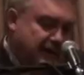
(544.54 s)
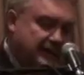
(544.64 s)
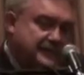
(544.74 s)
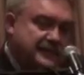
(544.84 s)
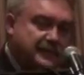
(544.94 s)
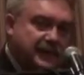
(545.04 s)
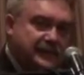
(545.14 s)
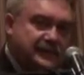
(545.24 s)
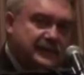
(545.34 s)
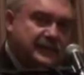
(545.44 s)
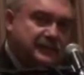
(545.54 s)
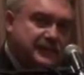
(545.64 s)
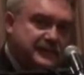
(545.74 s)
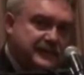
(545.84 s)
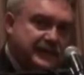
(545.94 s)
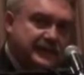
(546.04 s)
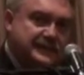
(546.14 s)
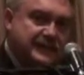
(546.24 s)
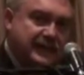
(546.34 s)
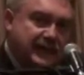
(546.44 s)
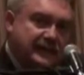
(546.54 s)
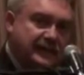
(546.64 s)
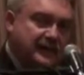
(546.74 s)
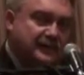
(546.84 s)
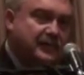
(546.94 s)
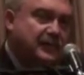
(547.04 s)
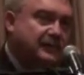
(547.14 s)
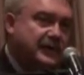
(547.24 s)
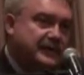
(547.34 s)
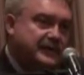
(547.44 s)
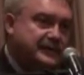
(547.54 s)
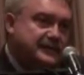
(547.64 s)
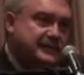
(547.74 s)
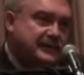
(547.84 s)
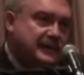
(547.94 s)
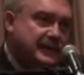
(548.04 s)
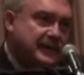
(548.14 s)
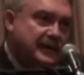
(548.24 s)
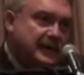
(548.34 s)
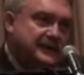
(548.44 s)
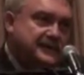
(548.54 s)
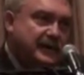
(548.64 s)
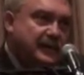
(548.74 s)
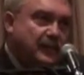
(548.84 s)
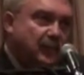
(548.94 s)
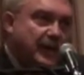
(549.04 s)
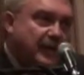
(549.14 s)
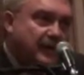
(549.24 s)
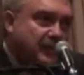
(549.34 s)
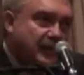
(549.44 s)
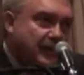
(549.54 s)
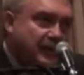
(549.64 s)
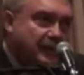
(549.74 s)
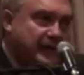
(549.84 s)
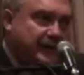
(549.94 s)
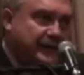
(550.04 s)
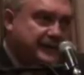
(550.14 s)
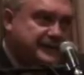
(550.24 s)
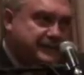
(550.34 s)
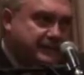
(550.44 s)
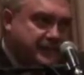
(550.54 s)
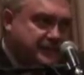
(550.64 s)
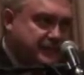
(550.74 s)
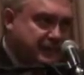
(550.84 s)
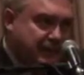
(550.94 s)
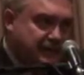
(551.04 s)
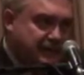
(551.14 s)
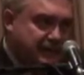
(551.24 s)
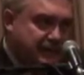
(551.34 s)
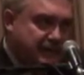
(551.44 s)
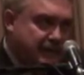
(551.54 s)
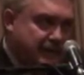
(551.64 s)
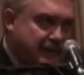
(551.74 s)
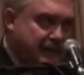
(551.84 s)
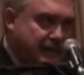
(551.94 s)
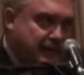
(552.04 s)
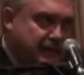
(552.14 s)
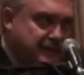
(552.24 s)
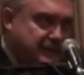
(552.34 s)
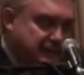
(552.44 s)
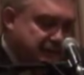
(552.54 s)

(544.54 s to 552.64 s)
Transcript: And it is a question that precedes the idea of Quo Vadis. It's not where we're going that is the first question, that is the